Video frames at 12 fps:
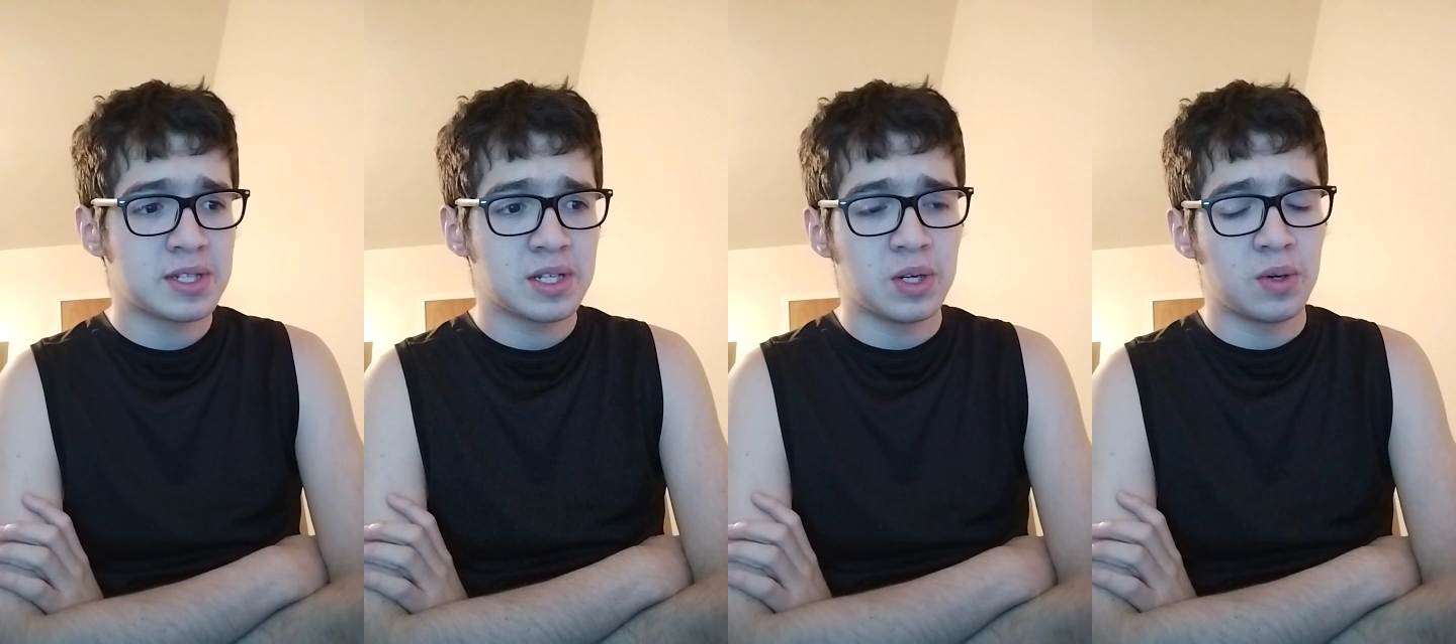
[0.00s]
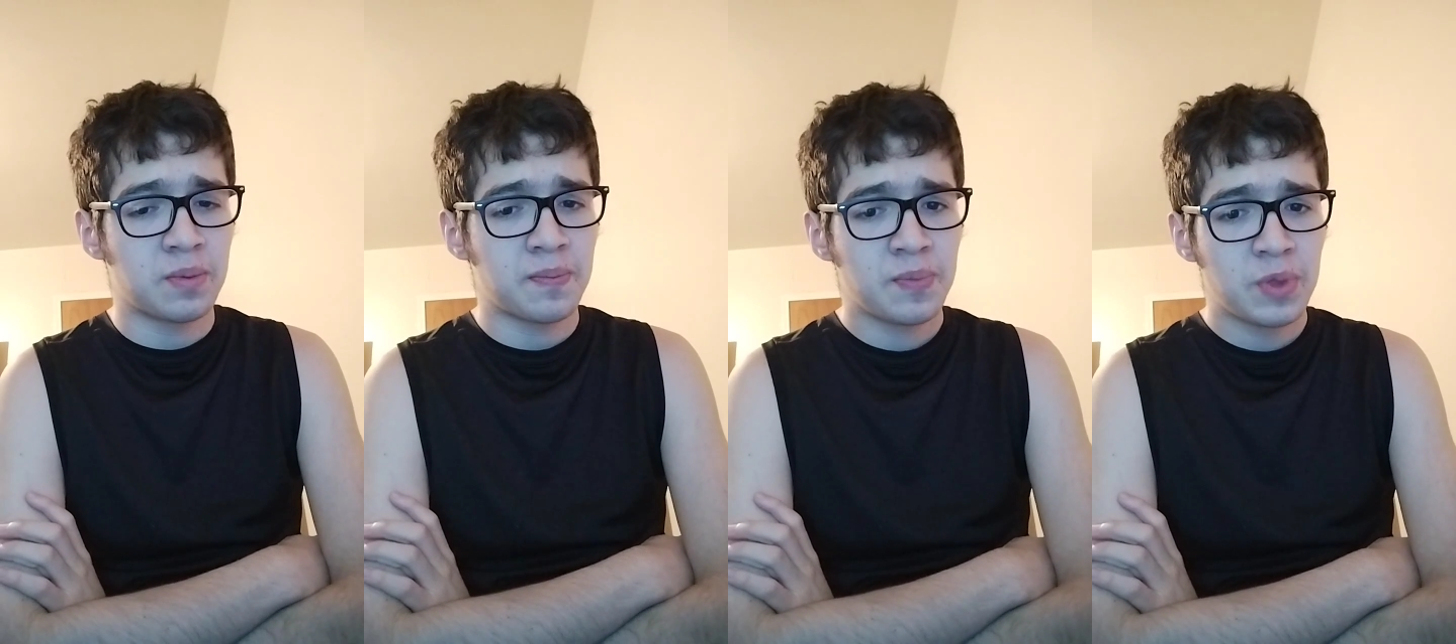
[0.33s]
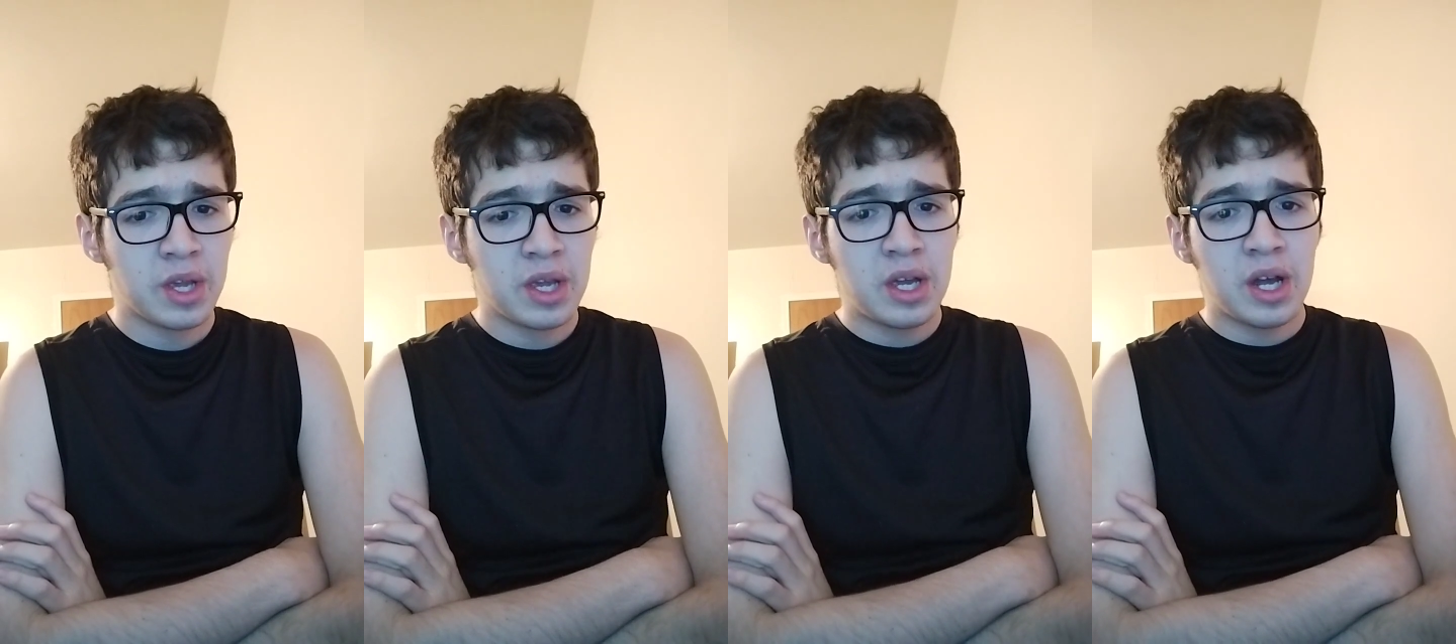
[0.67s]
so
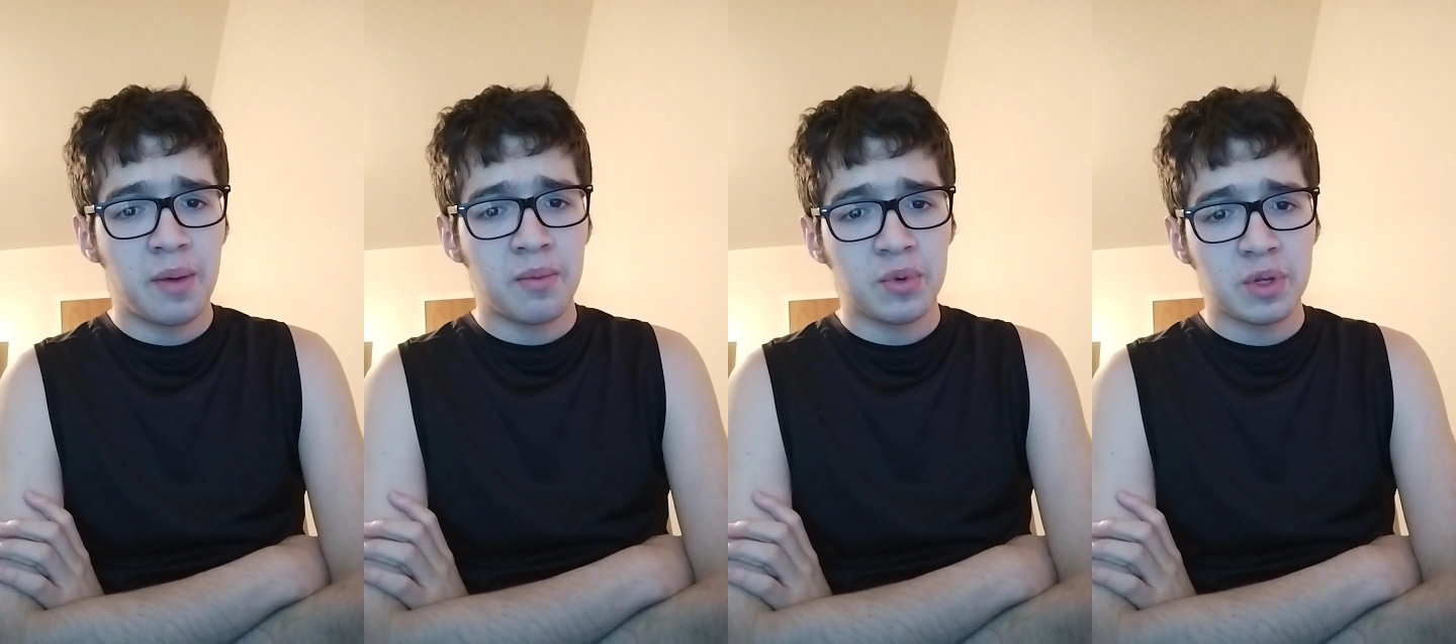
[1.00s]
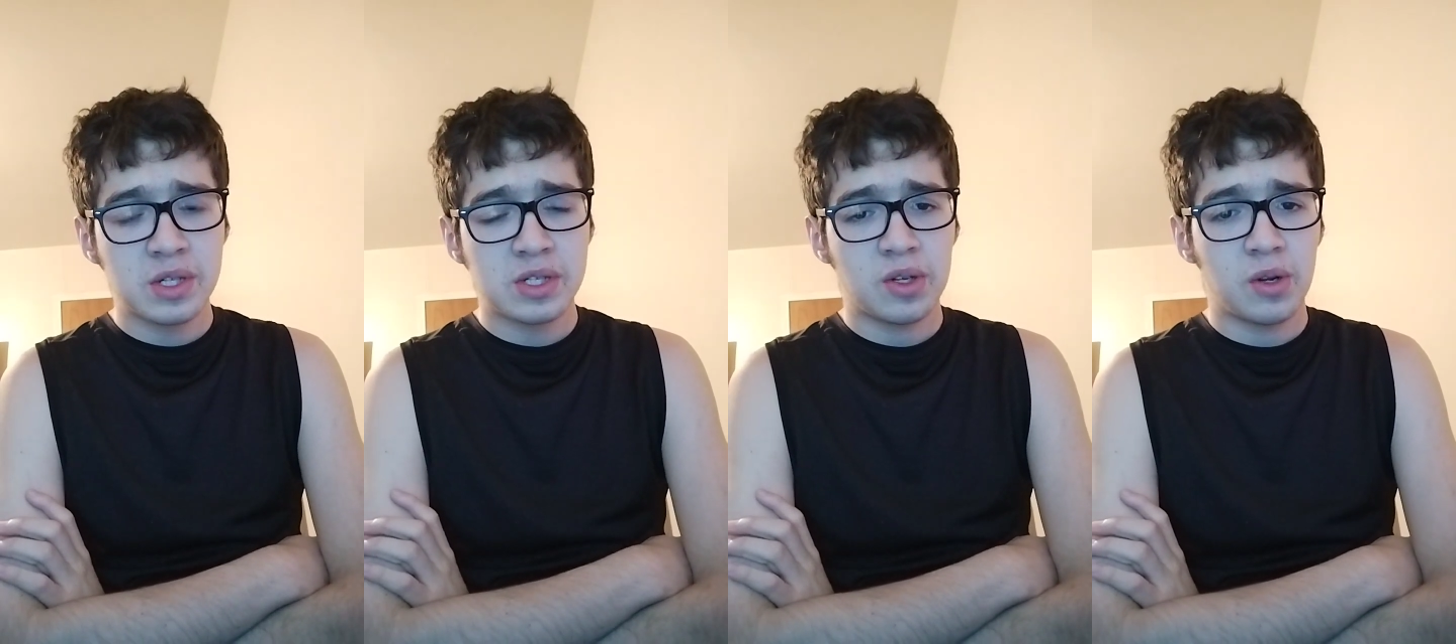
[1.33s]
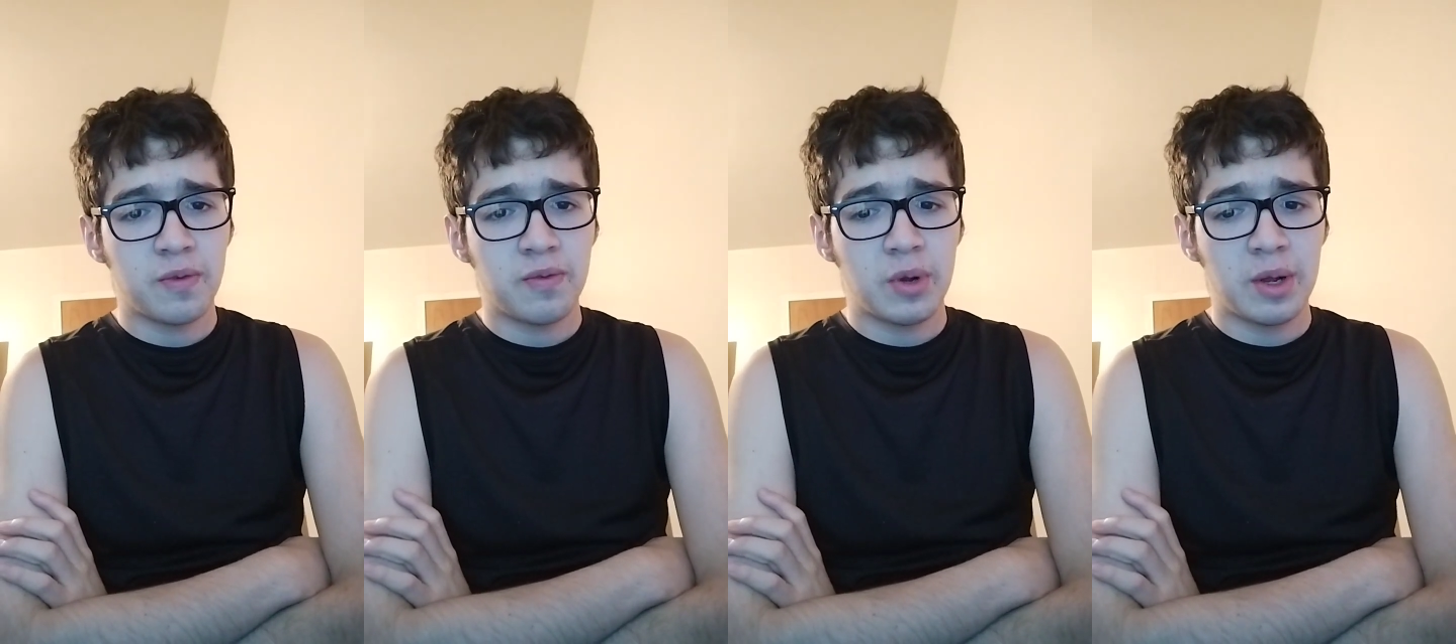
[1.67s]
I'm really
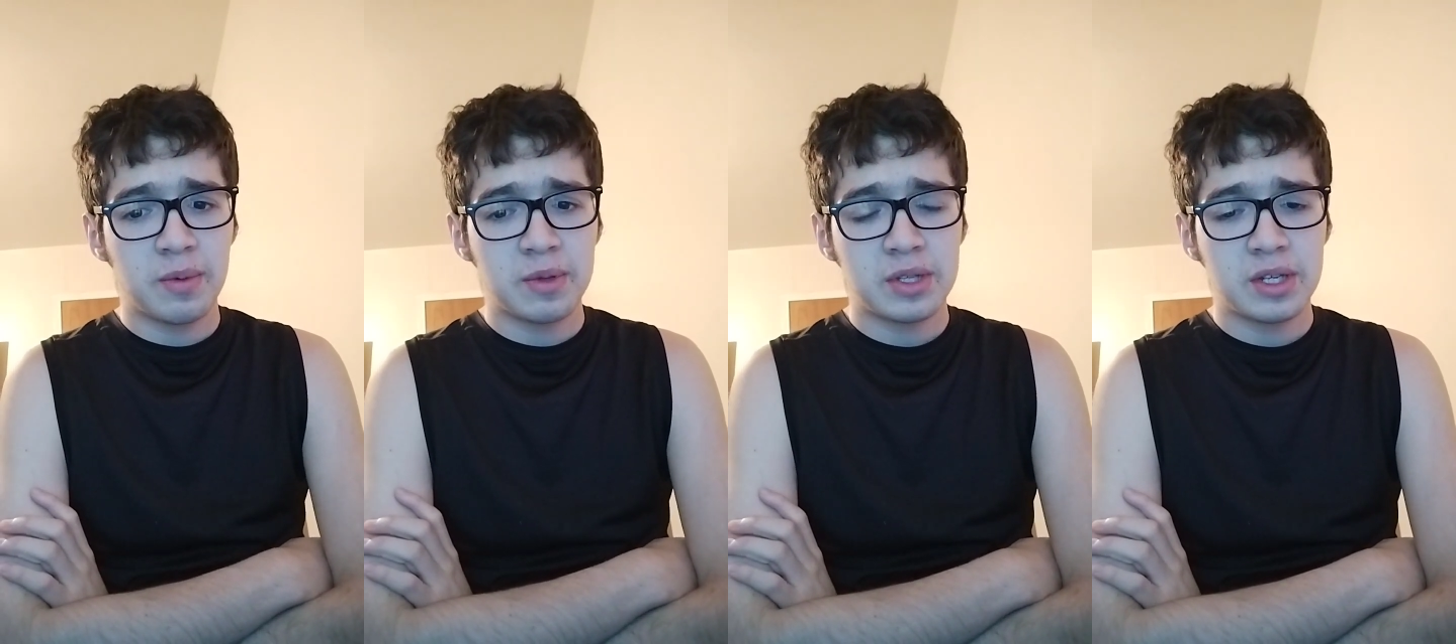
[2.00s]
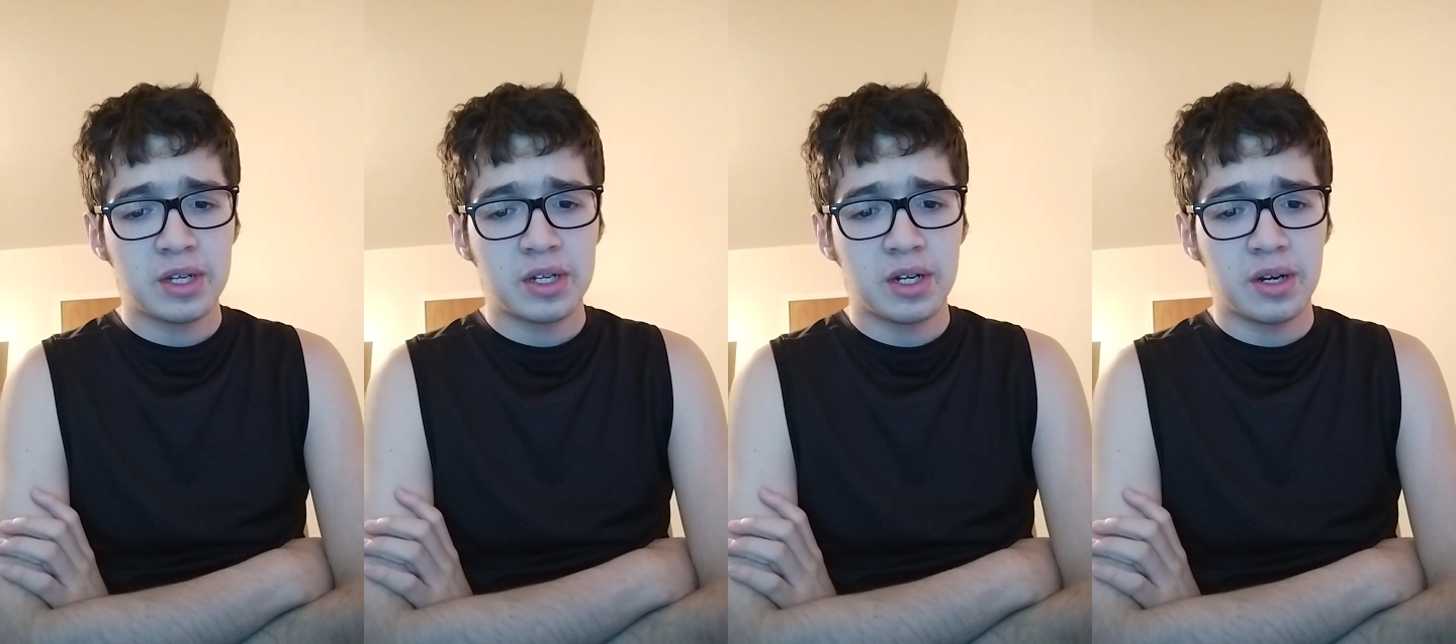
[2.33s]
sorry for everything.